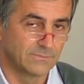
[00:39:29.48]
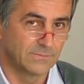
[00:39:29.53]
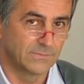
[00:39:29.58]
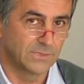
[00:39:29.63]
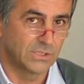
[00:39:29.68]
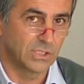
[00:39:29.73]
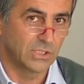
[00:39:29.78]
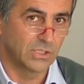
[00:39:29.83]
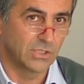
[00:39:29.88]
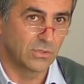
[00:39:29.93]

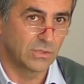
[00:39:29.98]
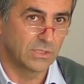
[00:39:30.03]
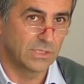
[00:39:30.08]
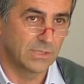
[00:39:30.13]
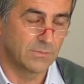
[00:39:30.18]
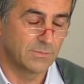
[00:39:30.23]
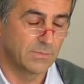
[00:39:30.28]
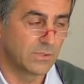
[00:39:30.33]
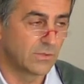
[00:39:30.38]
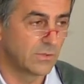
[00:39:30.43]
She looks
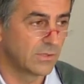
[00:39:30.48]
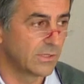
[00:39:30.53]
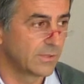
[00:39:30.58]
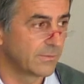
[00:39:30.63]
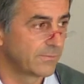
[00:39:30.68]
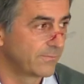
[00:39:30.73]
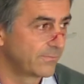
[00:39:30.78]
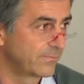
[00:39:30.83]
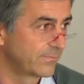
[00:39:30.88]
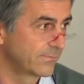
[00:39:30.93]
at me and
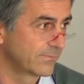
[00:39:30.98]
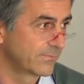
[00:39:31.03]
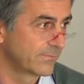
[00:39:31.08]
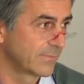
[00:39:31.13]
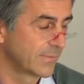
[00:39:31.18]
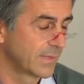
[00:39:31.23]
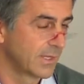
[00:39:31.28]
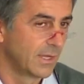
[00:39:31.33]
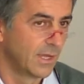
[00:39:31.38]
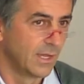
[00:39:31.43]

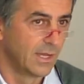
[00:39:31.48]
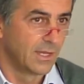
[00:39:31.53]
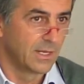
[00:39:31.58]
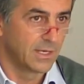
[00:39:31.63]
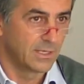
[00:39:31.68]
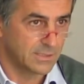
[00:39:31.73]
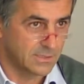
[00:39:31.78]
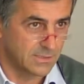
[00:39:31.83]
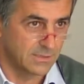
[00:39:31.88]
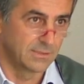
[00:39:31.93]
goes,
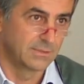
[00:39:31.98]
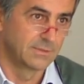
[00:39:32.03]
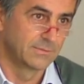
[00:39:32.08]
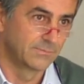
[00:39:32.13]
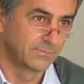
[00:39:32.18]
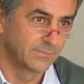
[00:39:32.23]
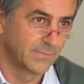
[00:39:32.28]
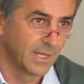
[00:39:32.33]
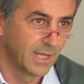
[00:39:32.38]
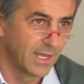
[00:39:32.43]
listen,
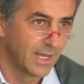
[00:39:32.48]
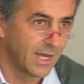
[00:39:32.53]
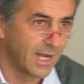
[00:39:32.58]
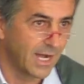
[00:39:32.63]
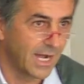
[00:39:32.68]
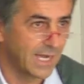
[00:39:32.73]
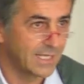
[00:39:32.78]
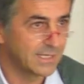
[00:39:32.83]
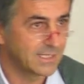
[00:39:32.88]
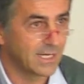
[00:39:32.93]

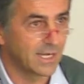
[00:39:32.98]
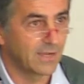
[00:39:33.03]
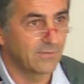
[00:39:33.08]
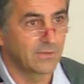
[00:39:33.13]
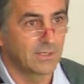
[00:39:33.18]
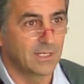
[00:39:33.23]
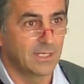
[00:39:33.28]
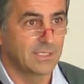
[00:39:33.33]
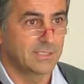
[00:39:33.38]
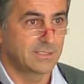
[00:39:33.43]
I drive
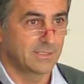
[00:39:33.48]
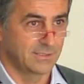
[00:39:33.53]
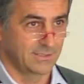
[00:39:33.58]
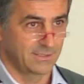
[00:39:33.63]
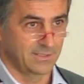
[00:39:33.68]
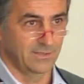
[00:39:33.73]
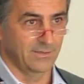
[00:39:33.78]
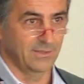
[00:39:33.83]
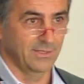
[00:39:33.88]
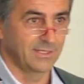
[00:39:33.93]
at least
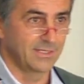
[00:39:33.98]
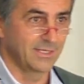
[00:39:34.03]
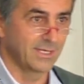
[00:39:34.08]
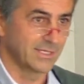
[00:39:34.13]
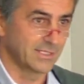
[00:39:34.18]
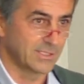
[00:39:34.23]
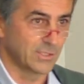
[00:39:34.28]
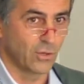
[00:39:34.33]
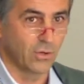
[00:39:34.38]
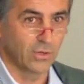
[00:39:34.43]
30
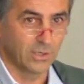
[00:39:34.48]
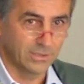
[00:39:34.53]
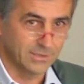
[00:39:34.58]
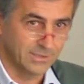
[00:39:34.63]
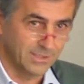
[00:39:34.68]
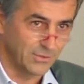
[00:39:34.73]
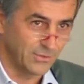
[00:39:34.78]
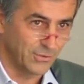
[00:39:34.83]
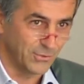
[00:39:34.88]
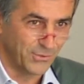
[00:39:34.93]
years longer
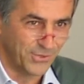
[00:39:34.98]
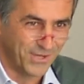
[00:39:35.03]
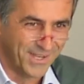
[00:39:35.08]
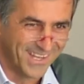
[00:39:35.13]
than you.